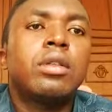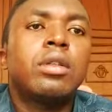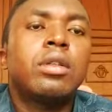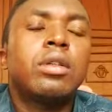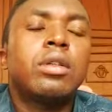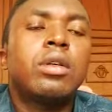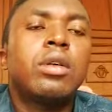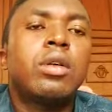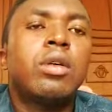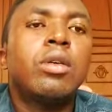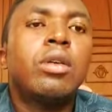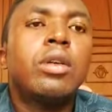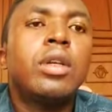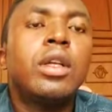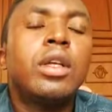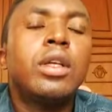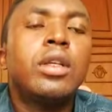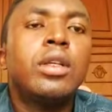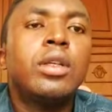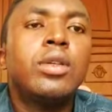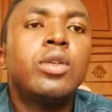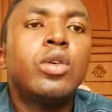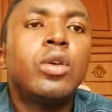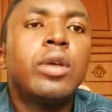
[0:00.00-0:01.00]
You only
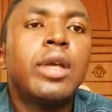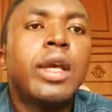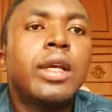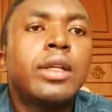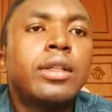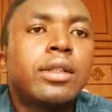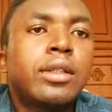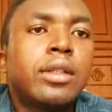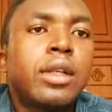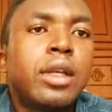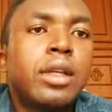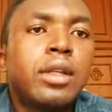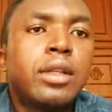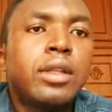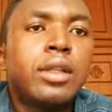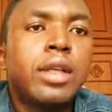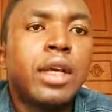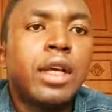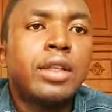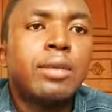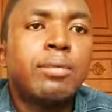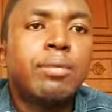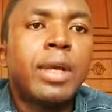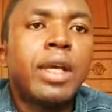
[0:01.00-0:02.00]
need to extend
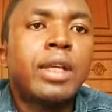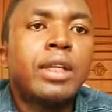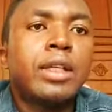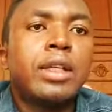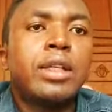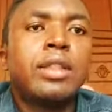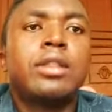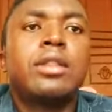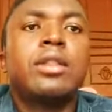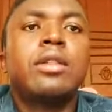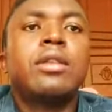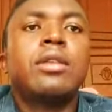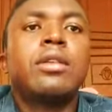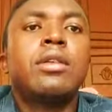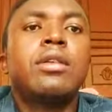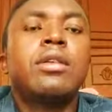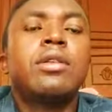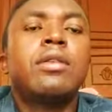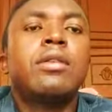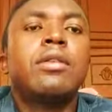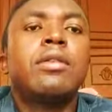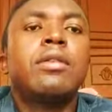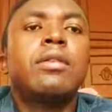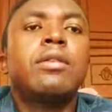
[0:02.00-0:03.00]
that market
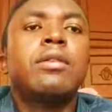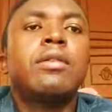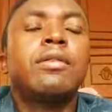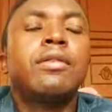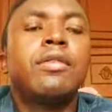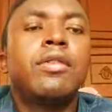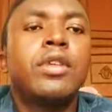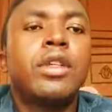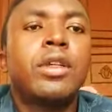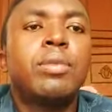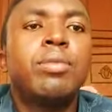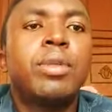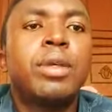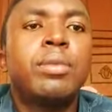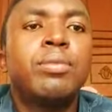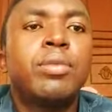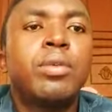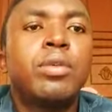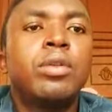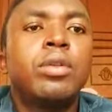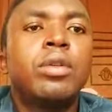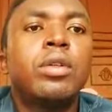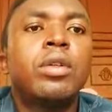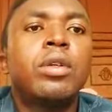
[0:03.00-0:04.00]
for the
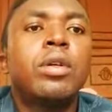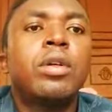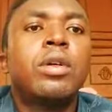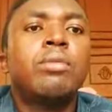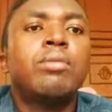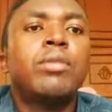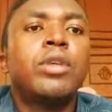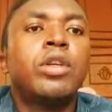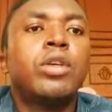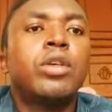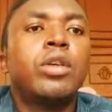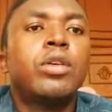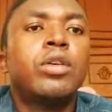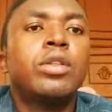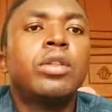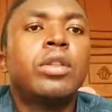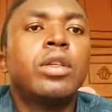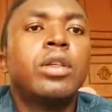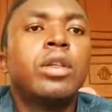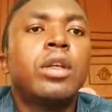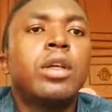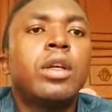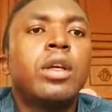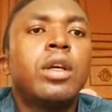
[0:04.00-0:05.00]
people, because
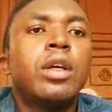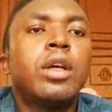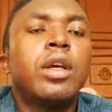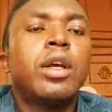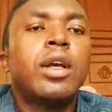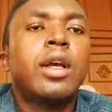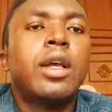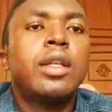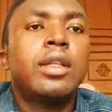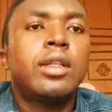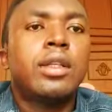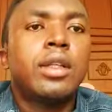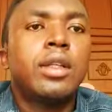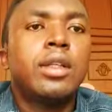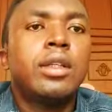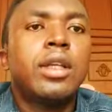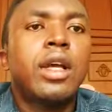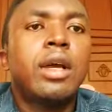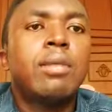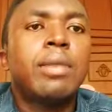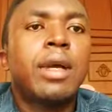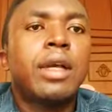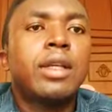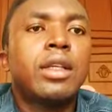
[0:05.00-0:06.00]
I think
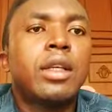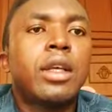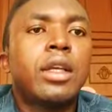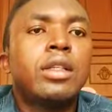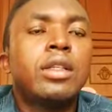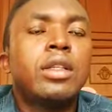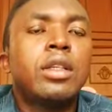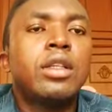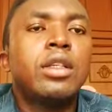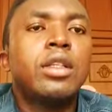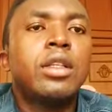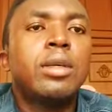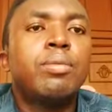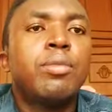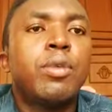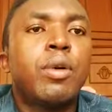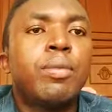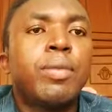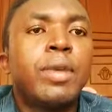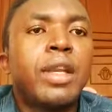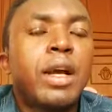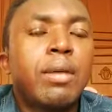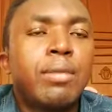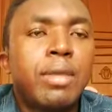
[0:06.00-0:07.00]
that market is a
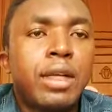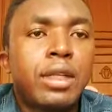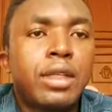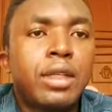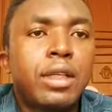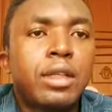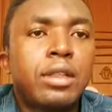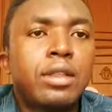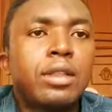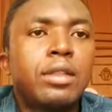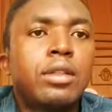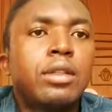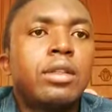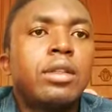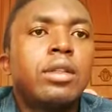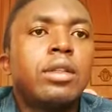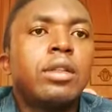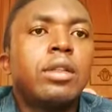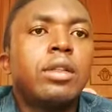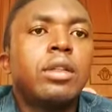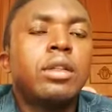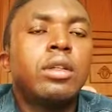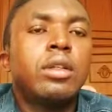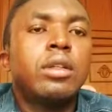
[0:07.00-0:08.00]
popular market
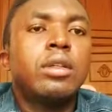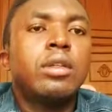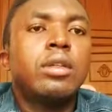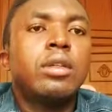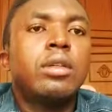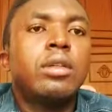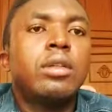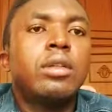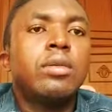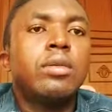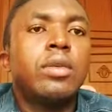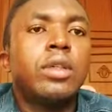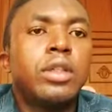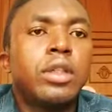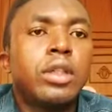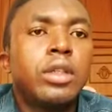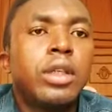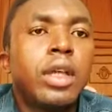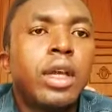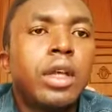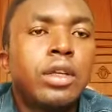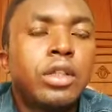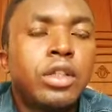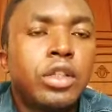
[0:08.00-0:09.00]
within
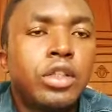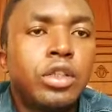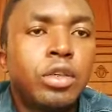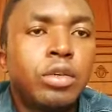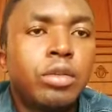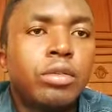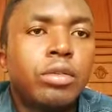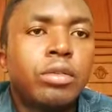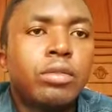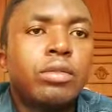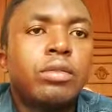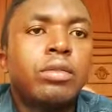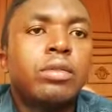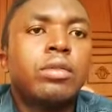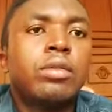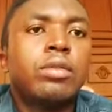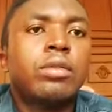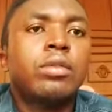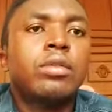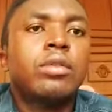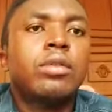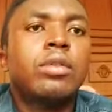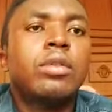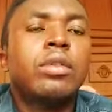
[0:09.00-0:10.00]
that region.
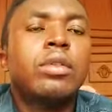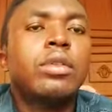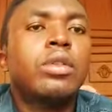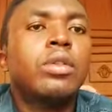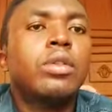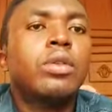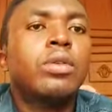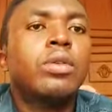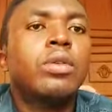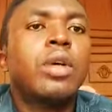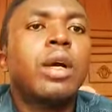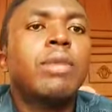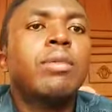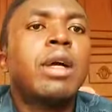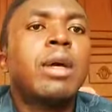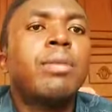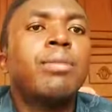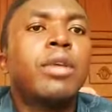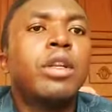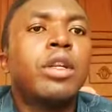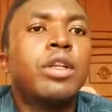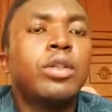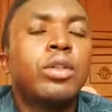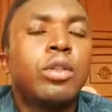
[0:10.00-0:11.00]
So I'm
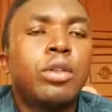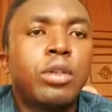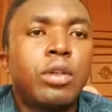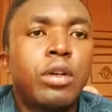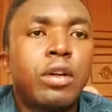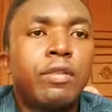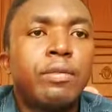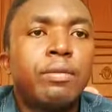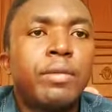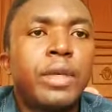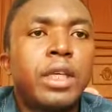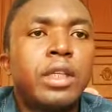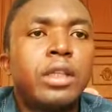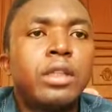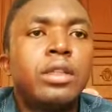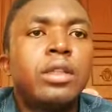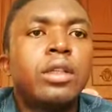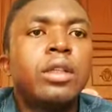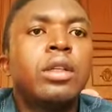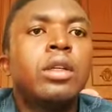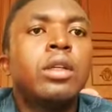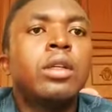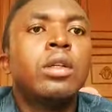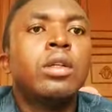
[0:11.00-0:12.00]
appealing to the government
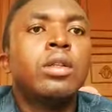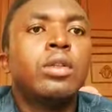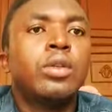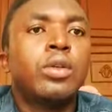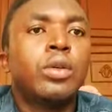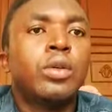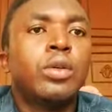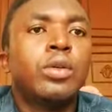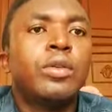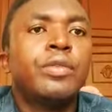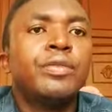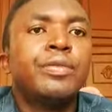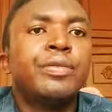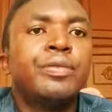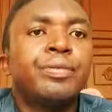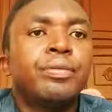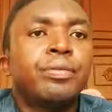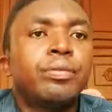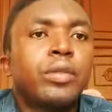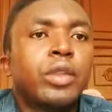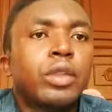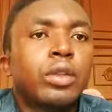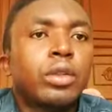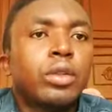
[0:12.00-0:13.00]
to
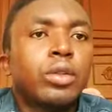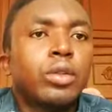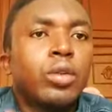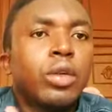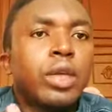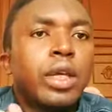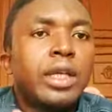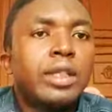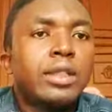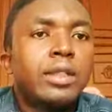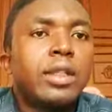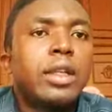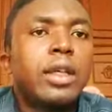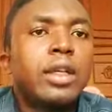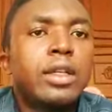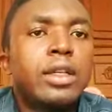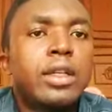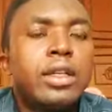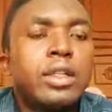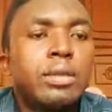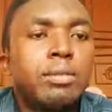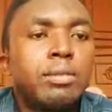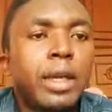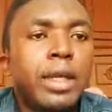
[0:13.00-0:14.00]
extend
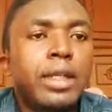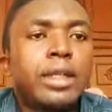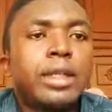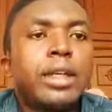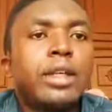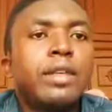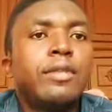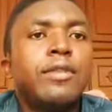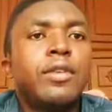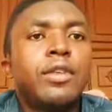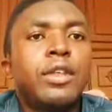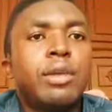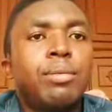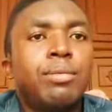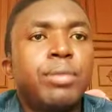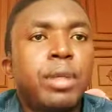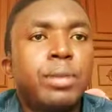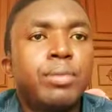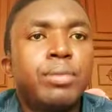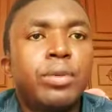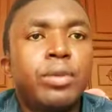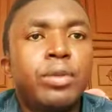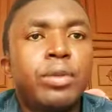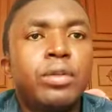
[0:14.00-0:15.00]
this market for the
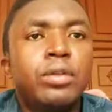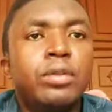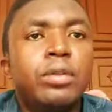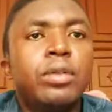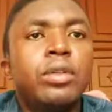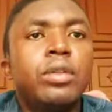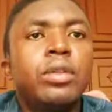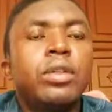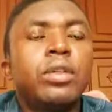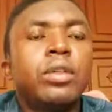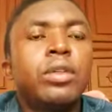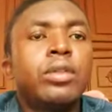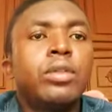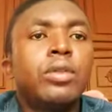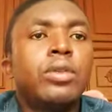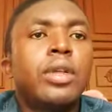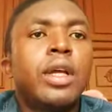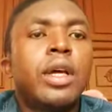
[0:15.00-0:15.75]
people so